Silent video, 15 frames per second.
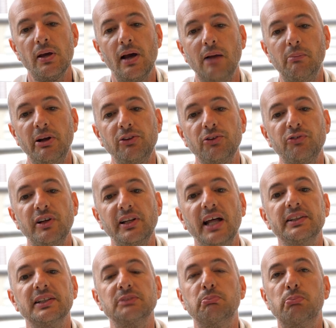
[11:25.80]
Alberto
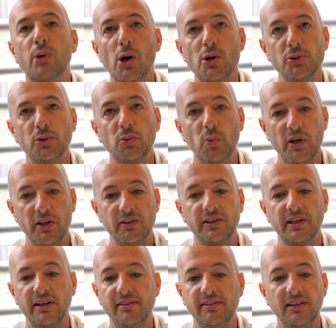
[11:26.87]
Fernandez broke with
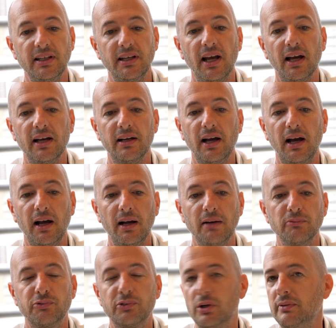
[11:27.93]

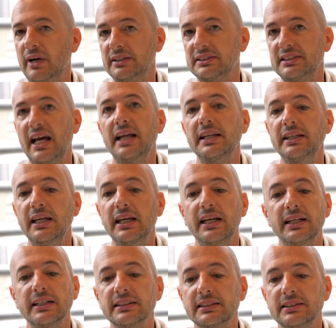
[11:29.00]
Cristina for around 10
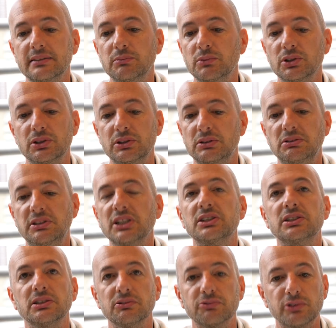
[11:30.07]
years and was
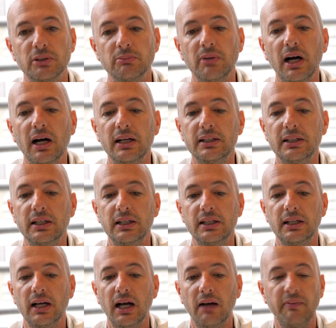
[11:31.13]
distant from her,
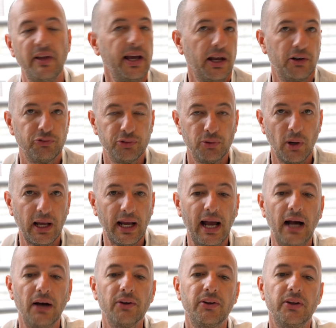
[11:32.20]
and they had a falling
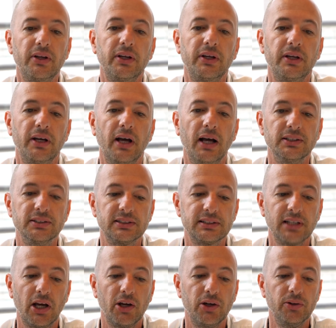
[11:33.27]
out. And
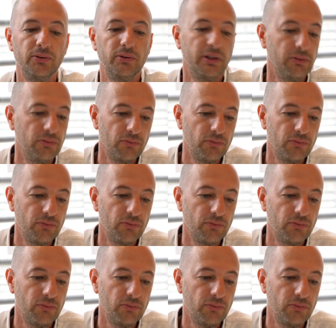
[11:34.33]
so